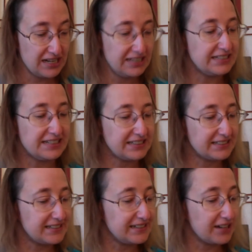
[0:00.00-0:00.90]
Knit
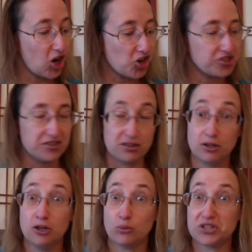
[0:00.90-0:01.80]
Tea Garden,
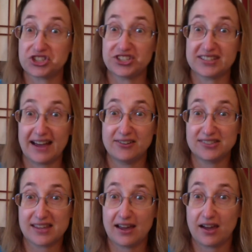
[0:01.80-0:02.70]
which
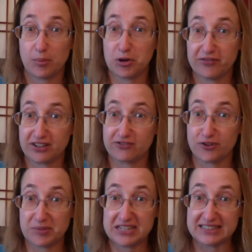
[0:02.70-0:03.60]
sounds like perfect for me.